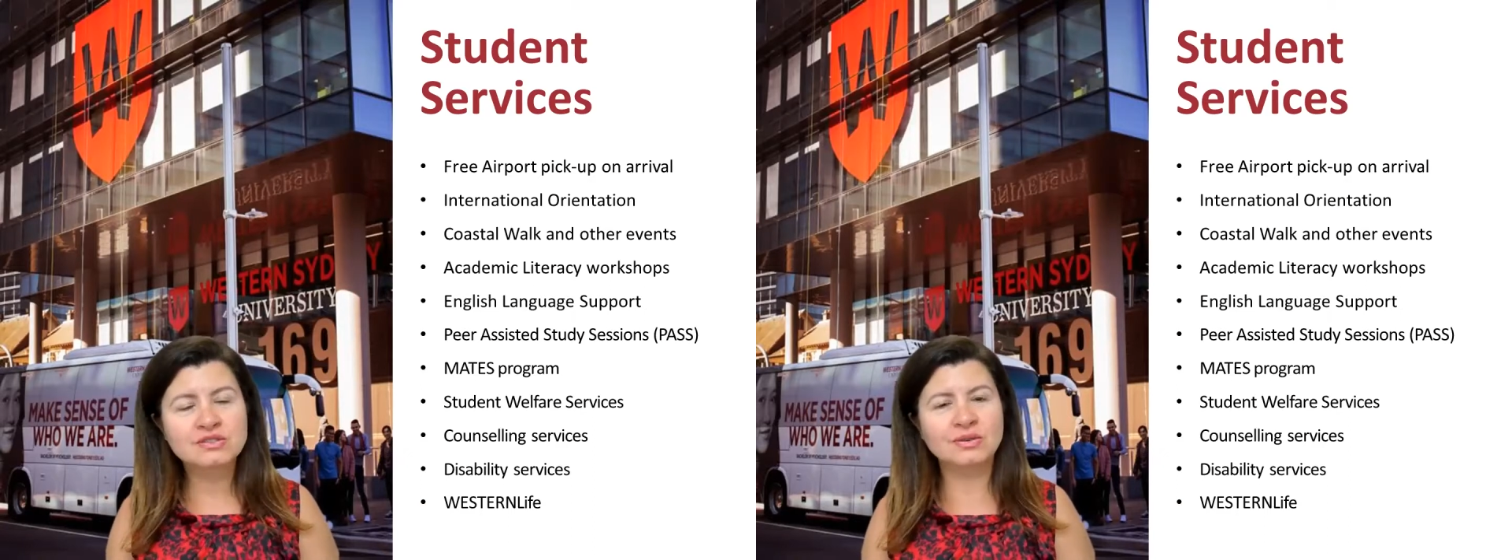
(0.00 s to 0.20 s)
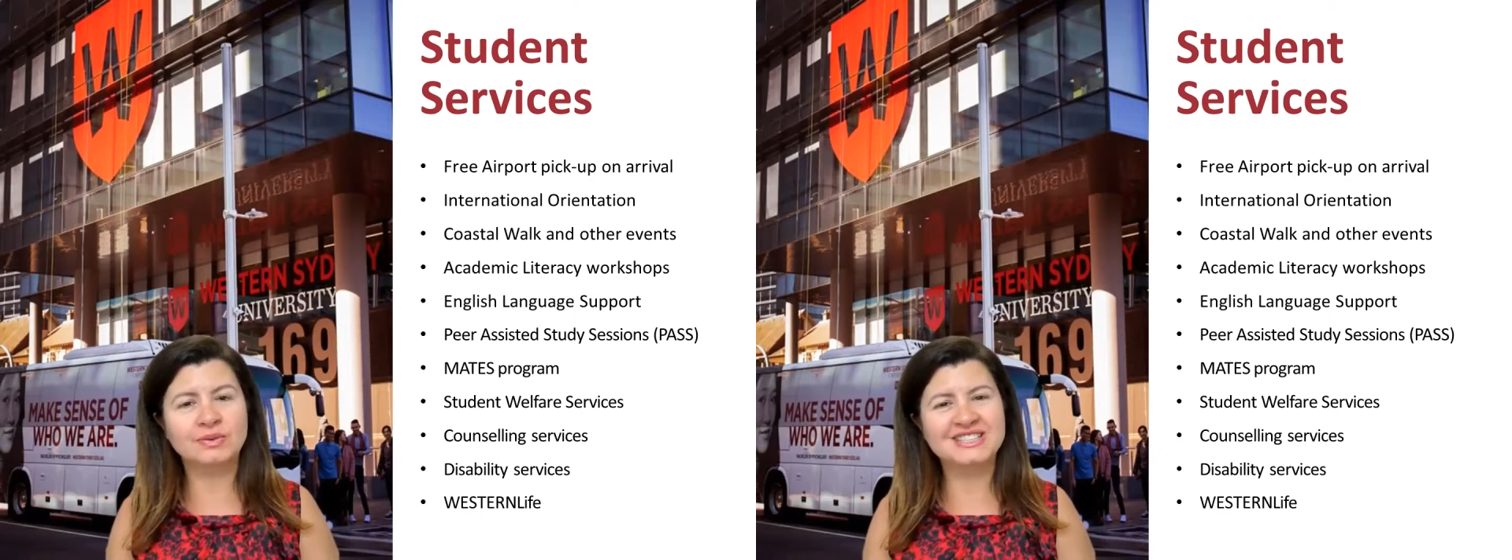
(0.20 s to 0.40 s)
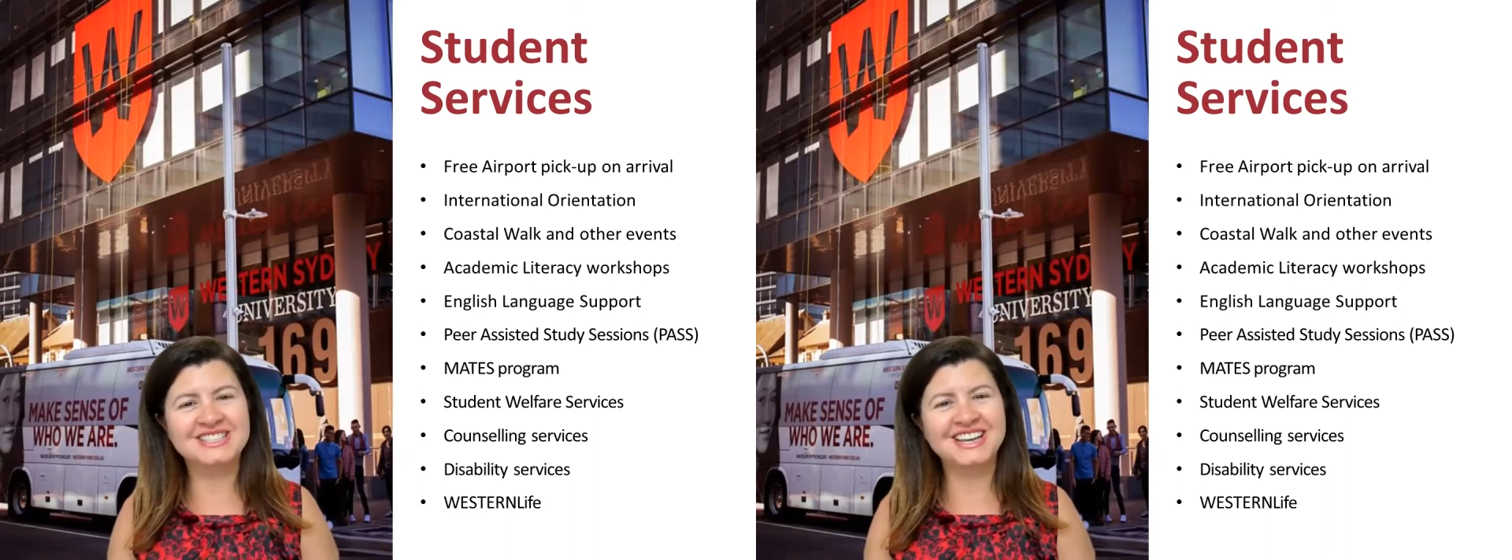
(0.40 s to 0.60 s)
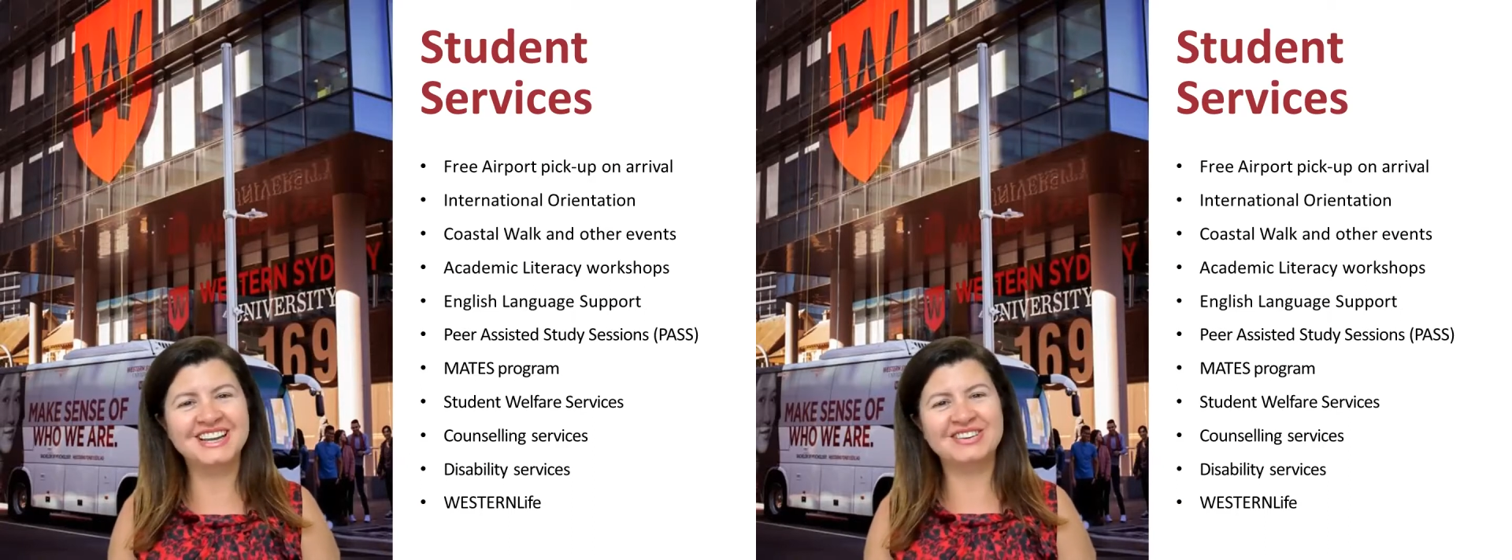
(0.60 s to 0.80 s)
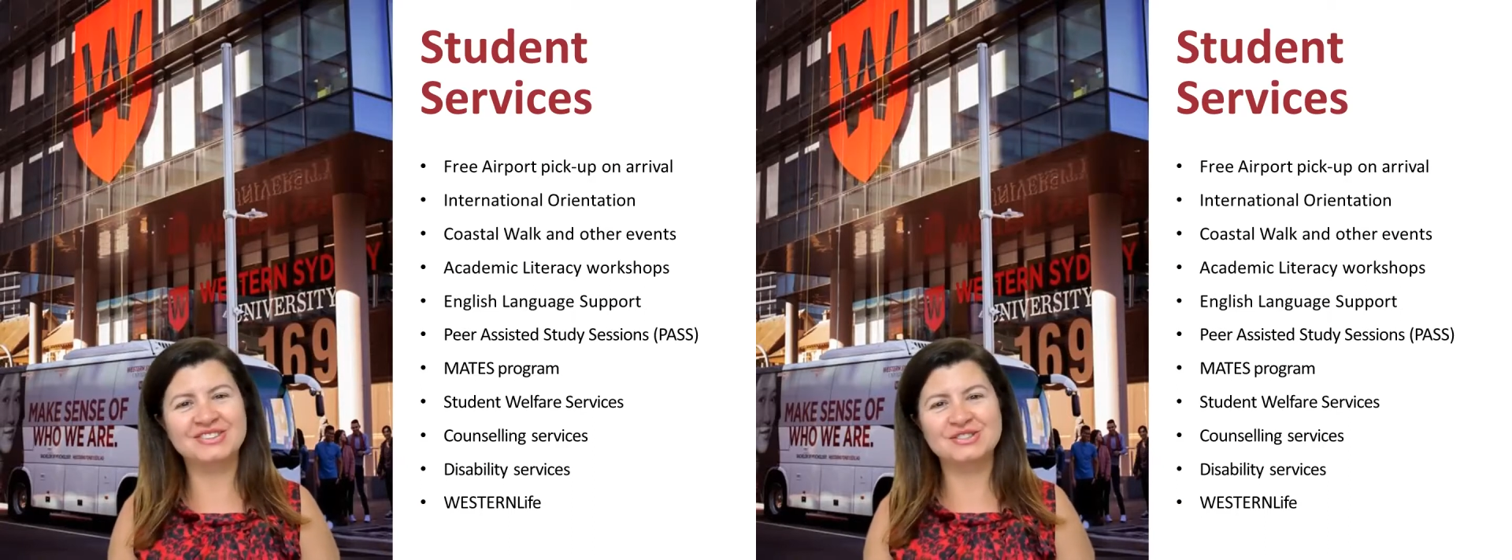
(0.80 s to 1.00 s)
So we
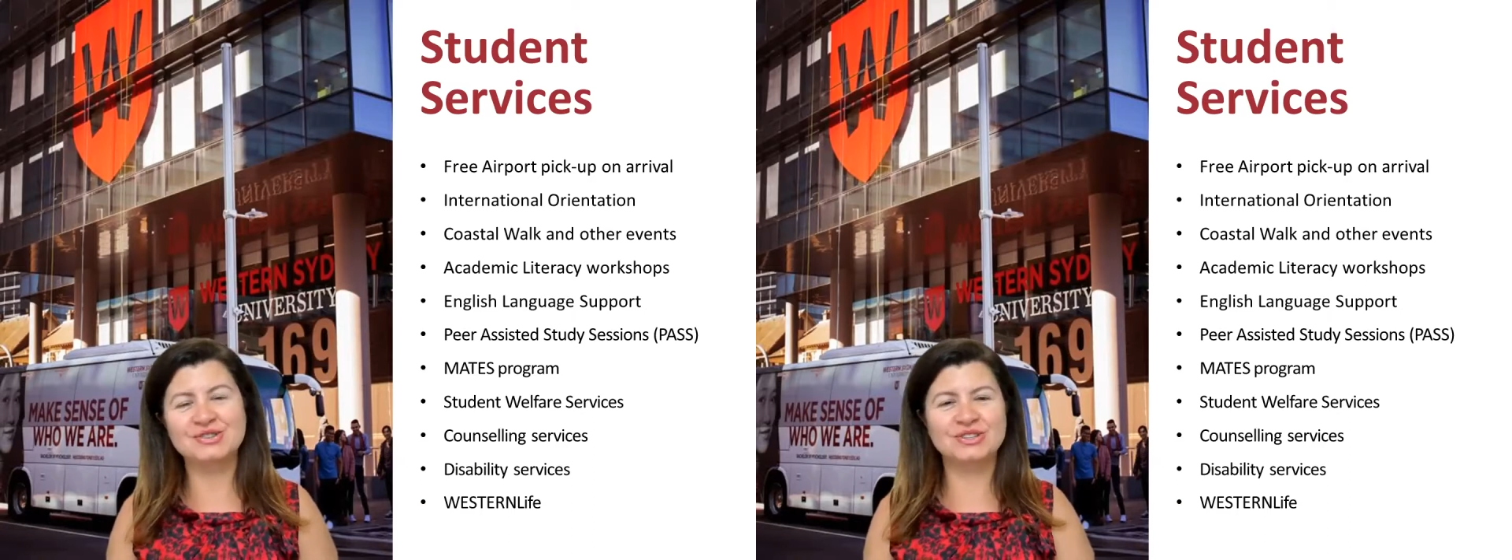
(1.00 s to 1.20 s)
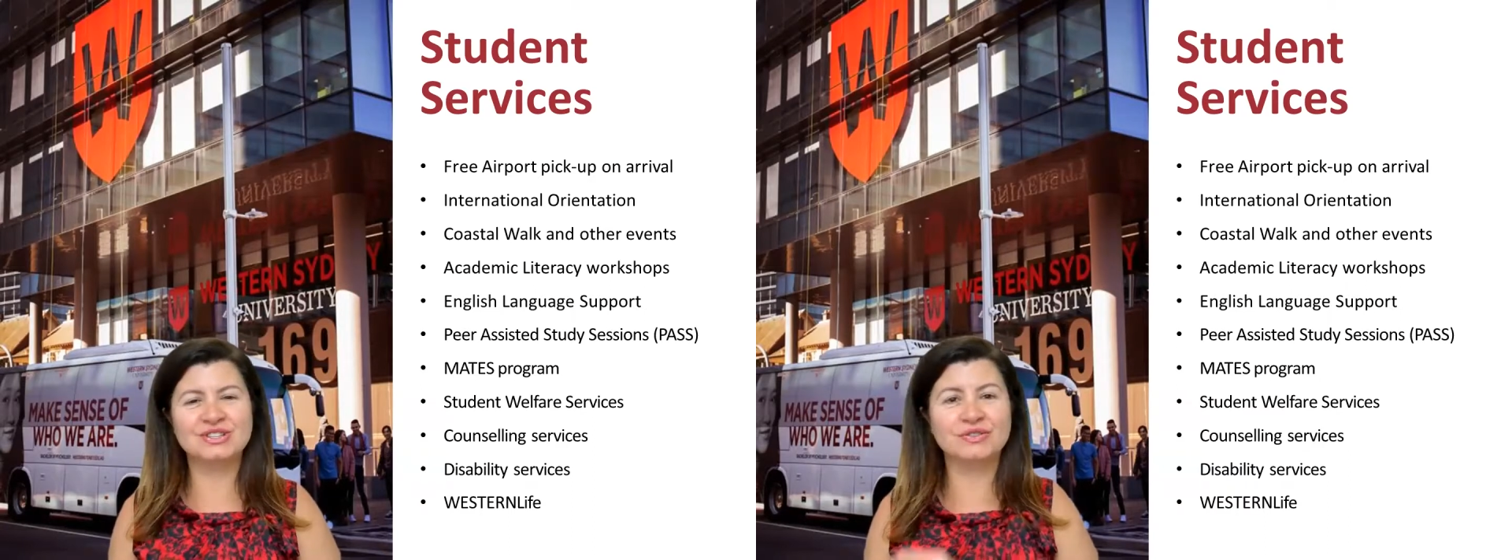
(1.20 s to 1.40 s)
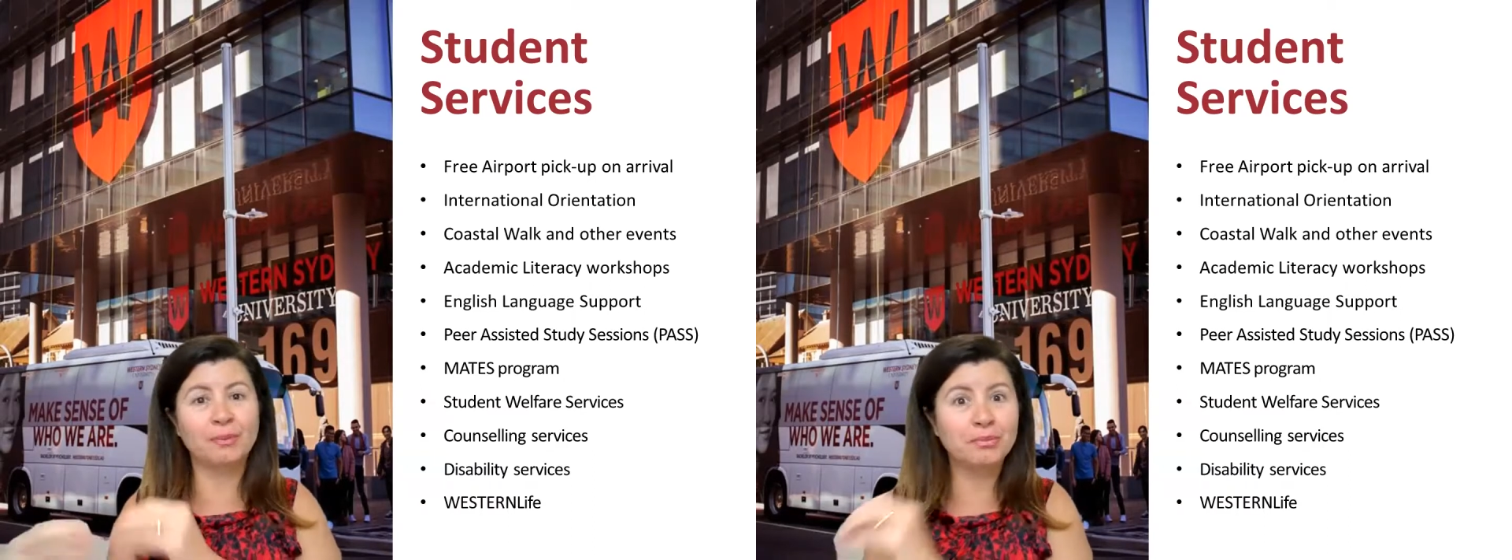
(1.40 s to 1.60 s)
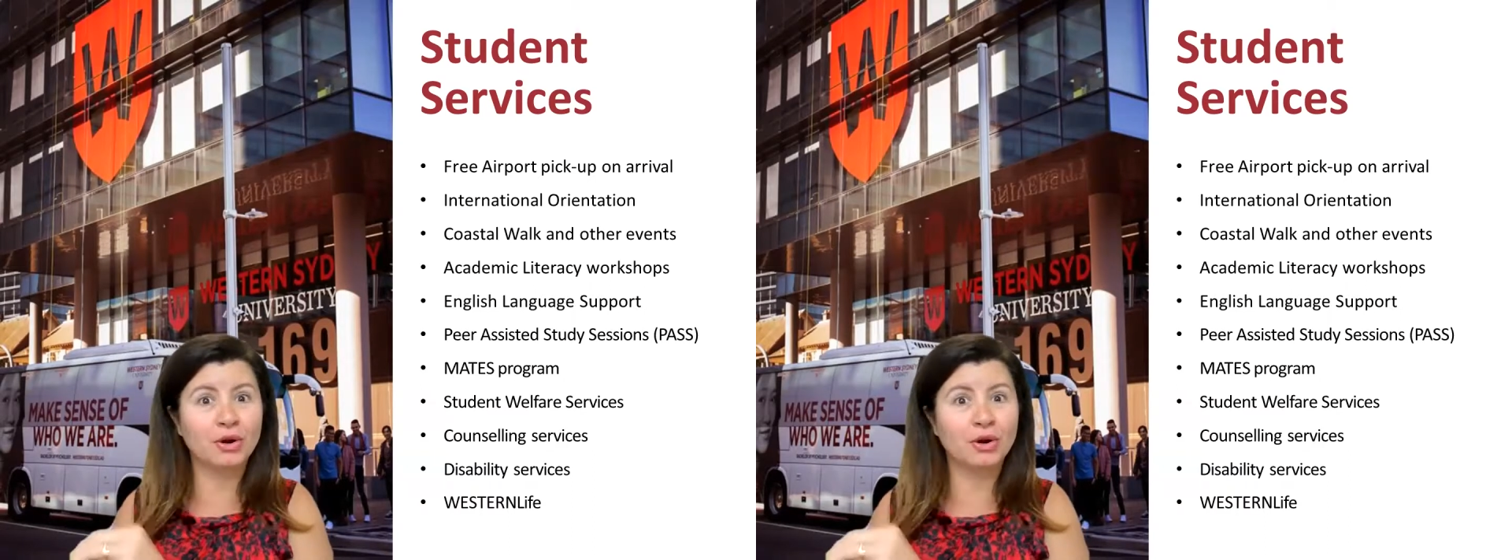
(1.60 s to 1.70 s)
take our students from